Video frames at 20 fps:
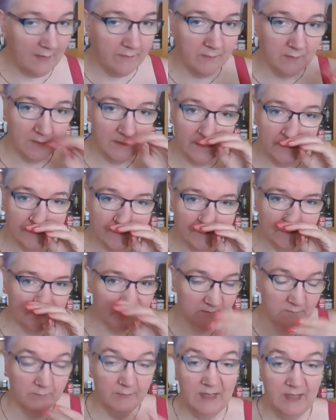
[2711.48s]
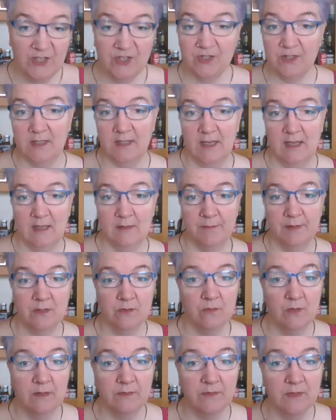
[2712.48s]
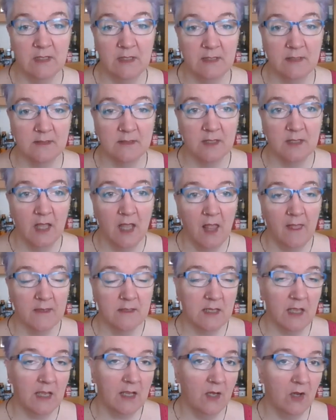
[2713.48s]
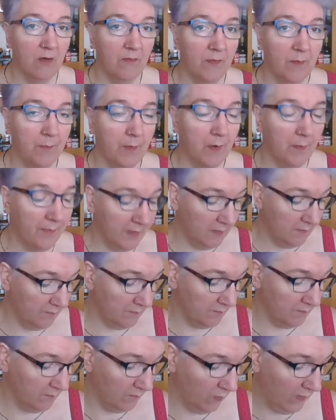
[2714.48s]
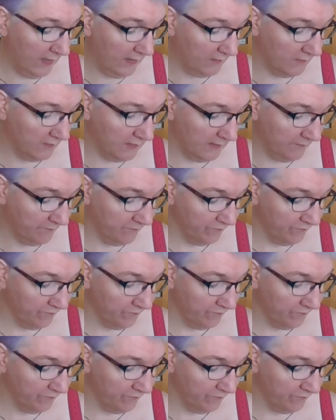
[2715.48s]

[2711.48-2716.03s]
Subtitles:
is taken it off the bobbin and wound it. But what I thought I would do is